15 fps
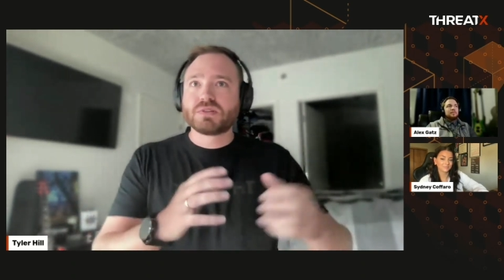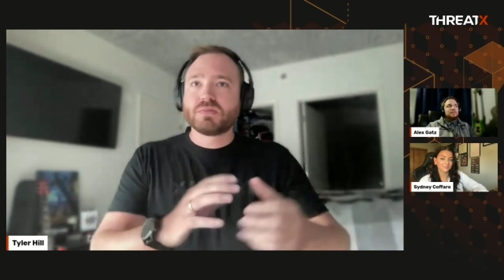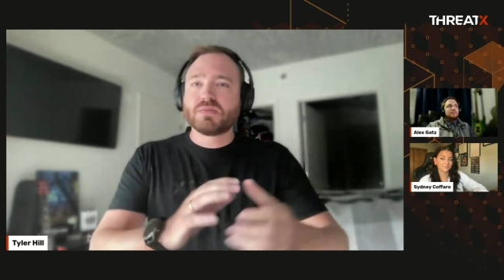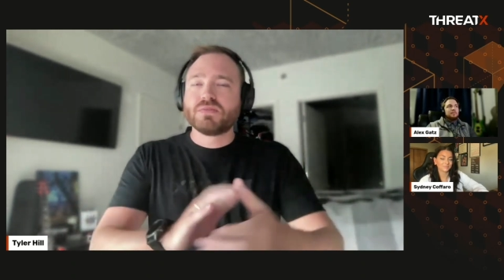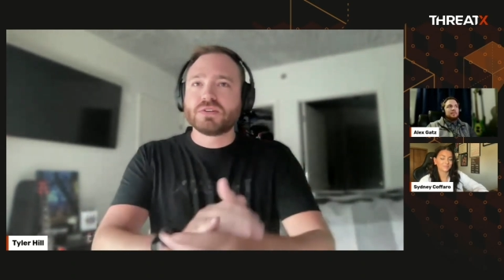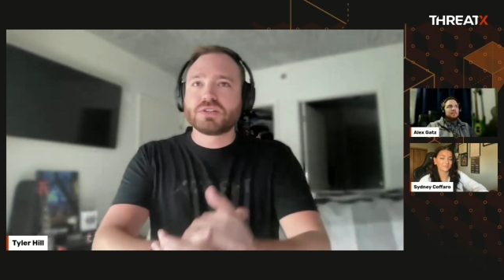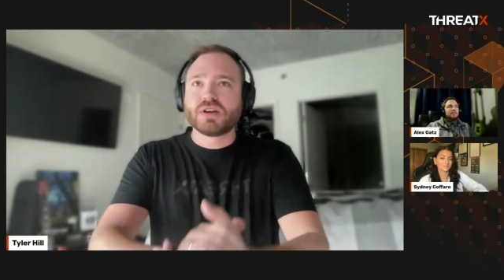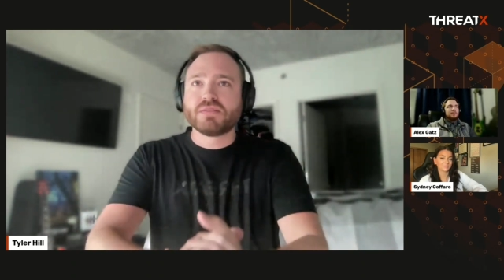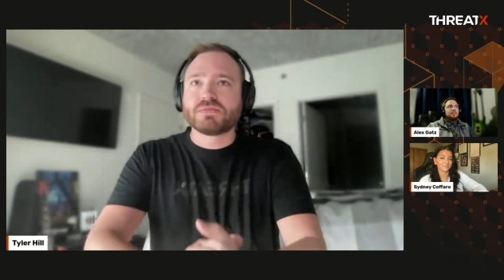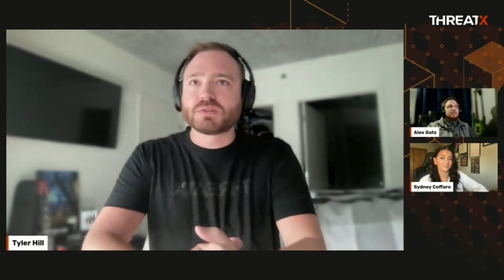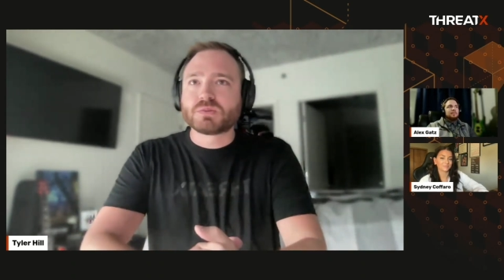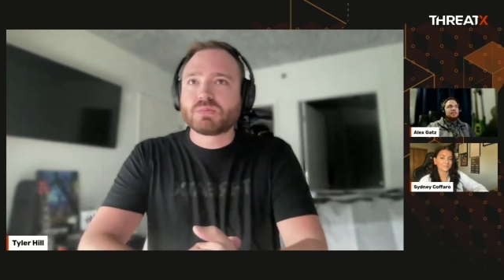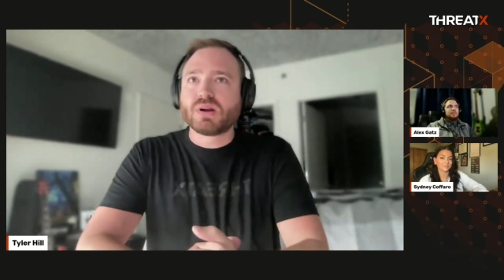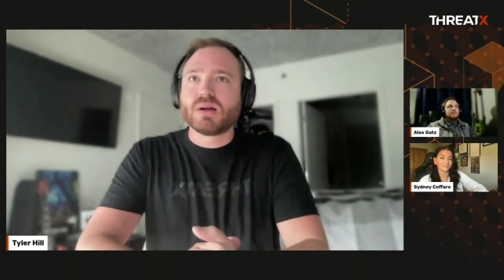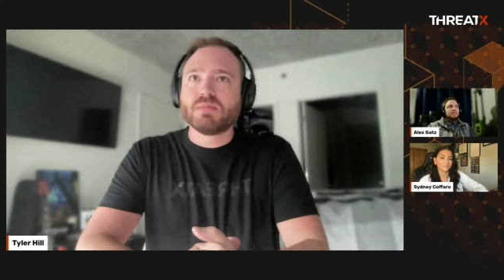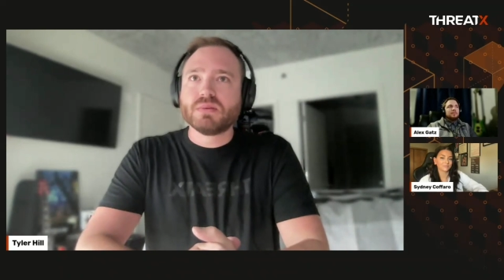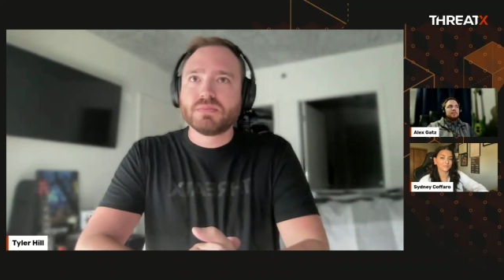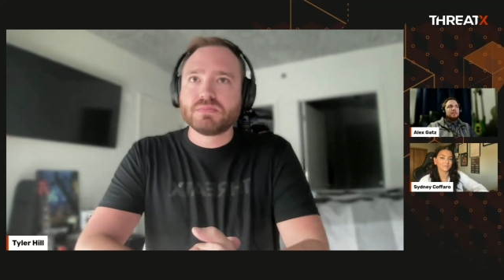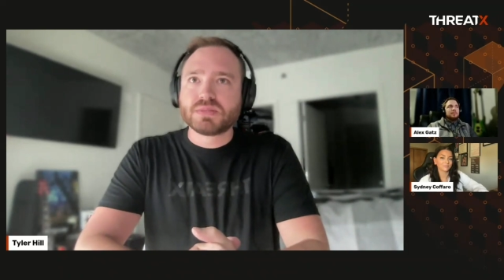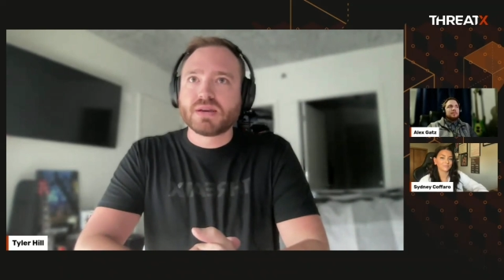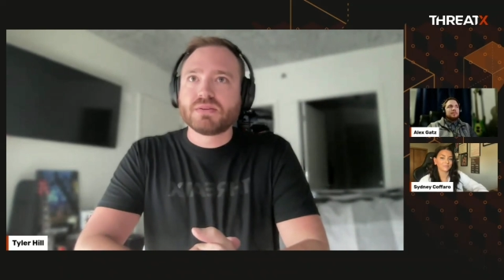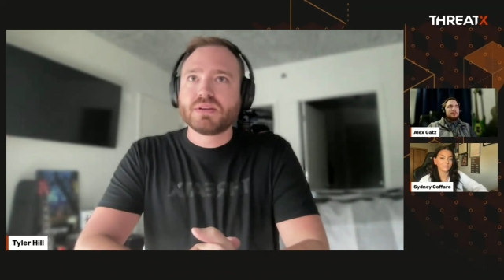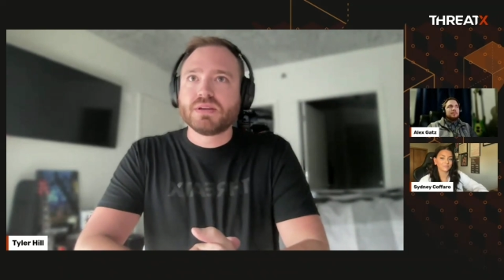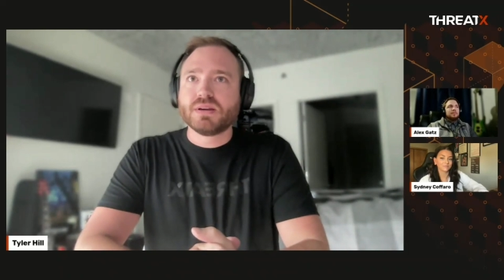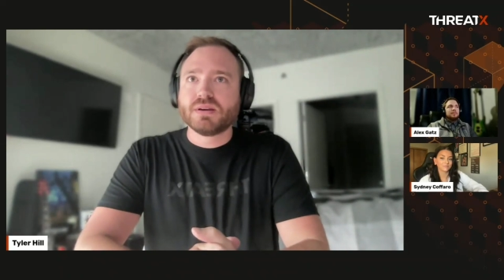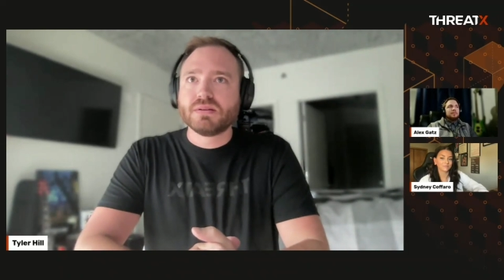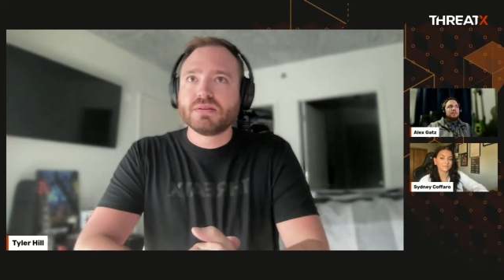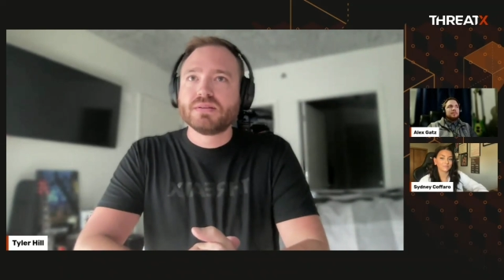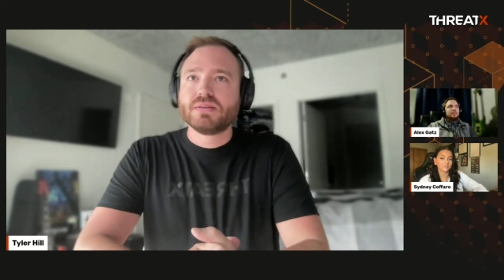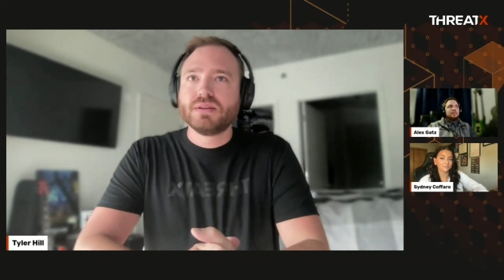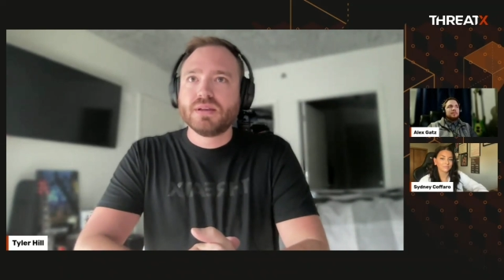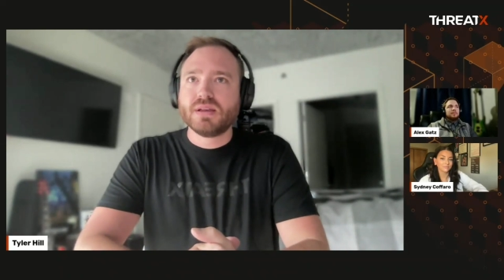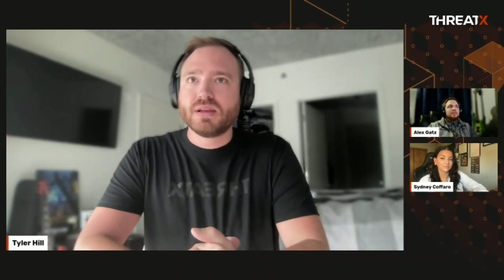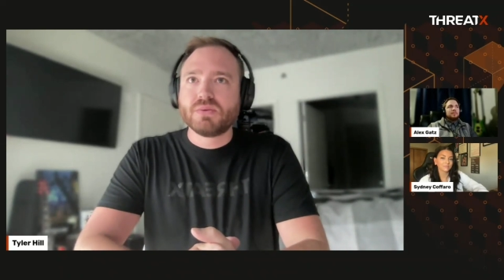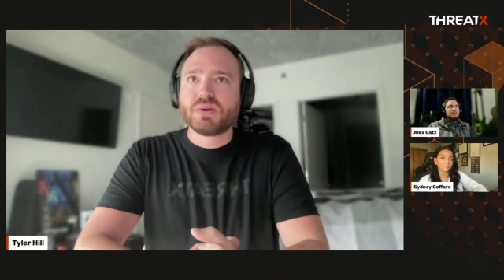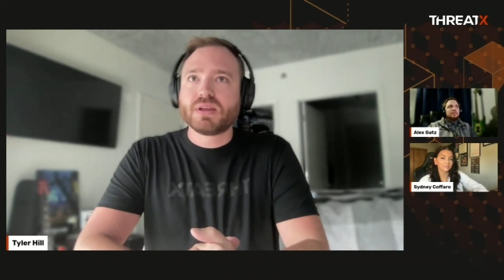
some of their toughest problems out here uh,